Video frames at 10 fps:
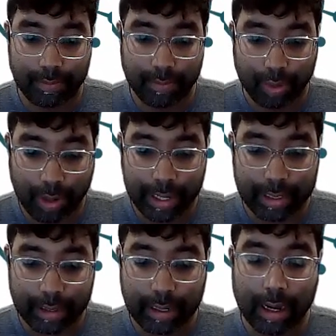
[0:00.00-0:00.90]

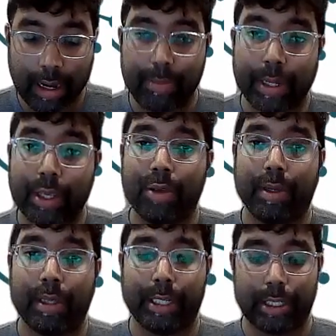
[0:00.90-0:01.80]
break up
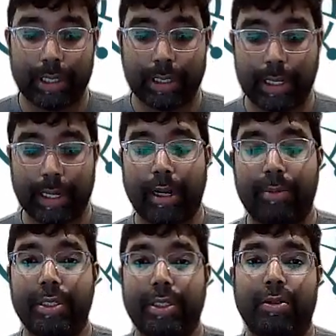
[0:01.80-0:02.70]
accumulations, and it
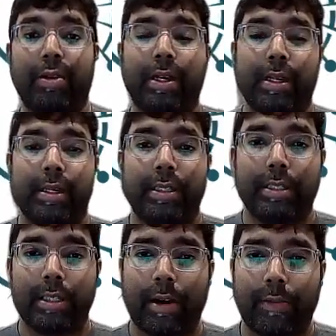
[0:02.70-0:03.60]
helps to
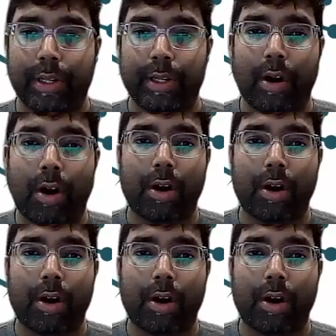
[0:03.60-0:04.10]
soften